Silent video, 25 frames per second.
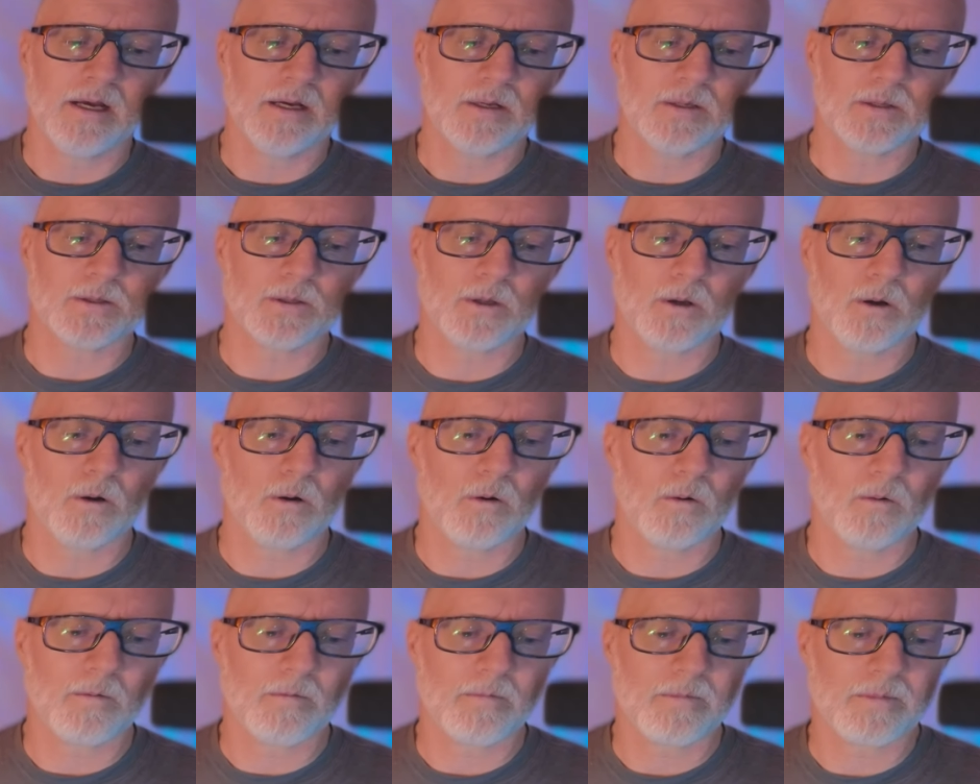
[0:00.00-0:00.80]

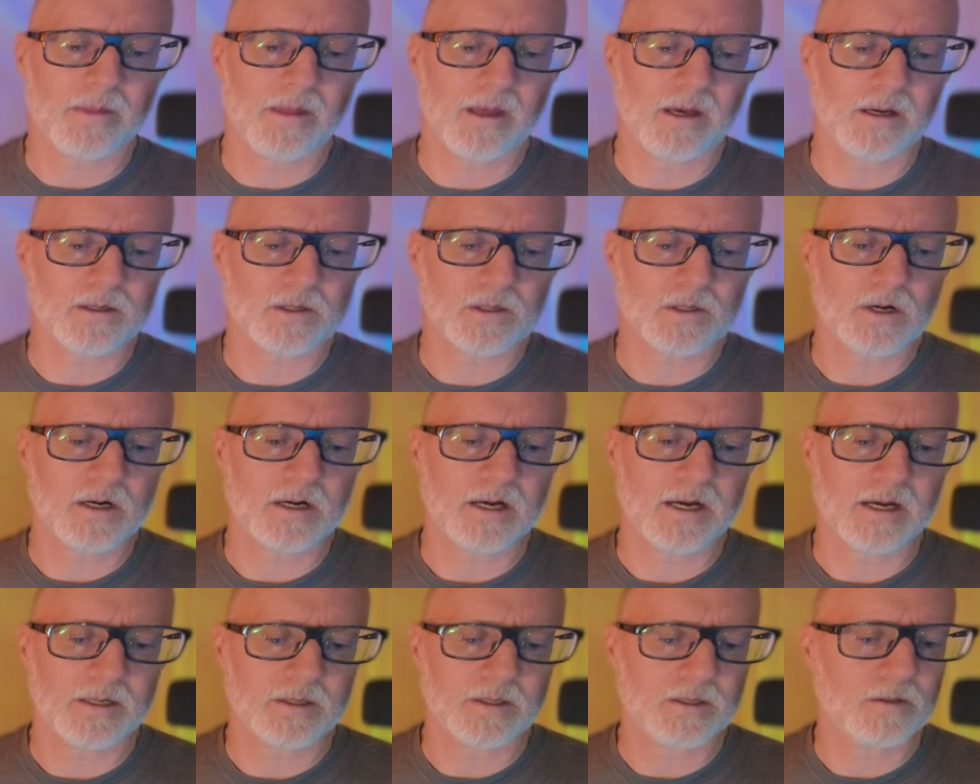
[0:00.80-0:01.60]
So
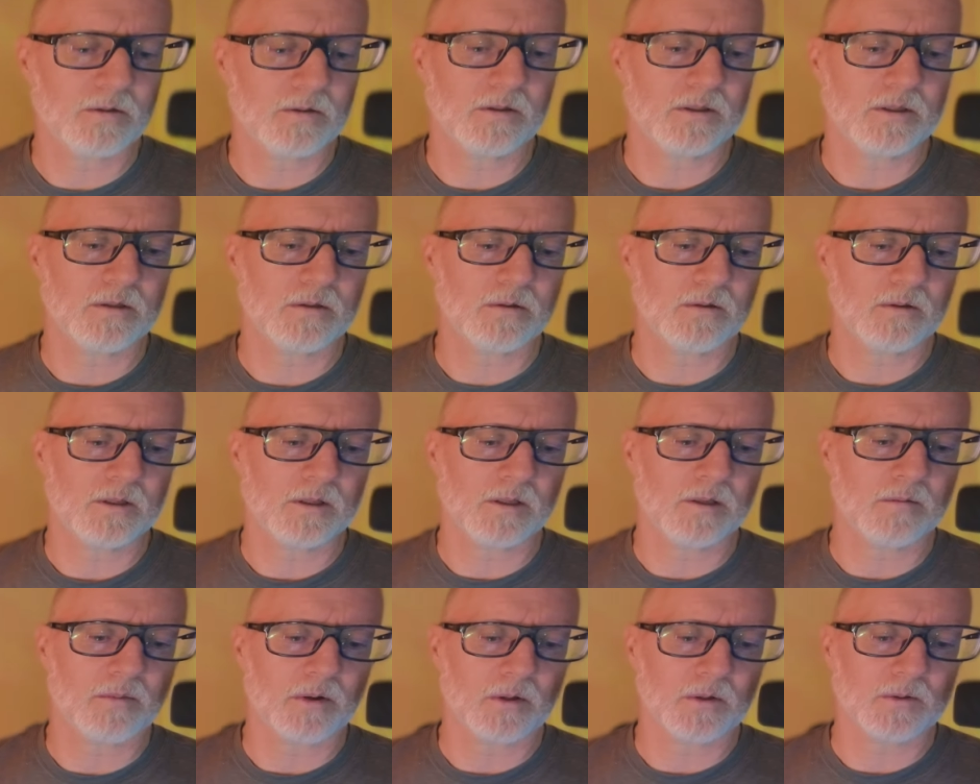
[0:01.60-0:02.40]
Ashtanga has you only
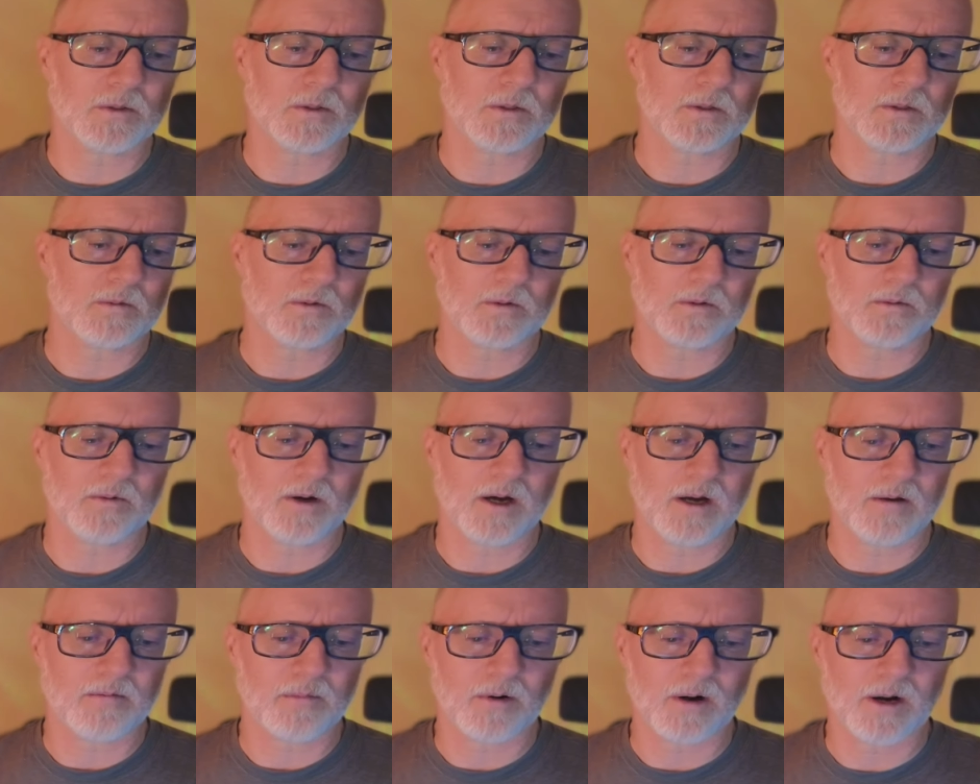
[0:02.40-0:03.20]
doing the poses for
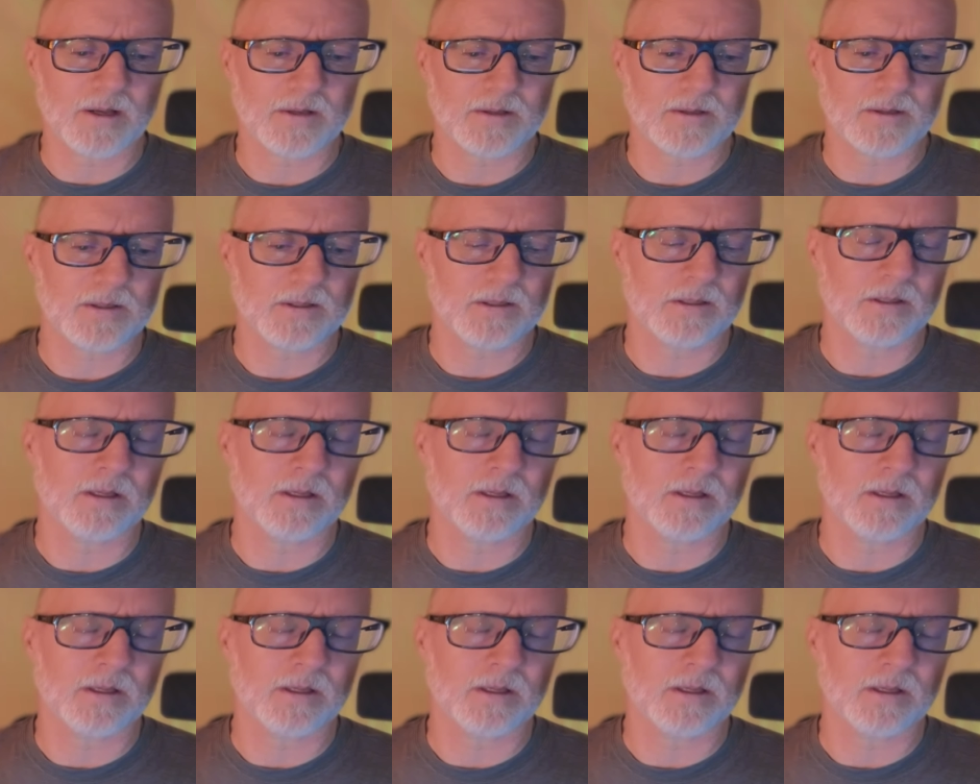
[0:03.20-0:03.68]
five breaths, and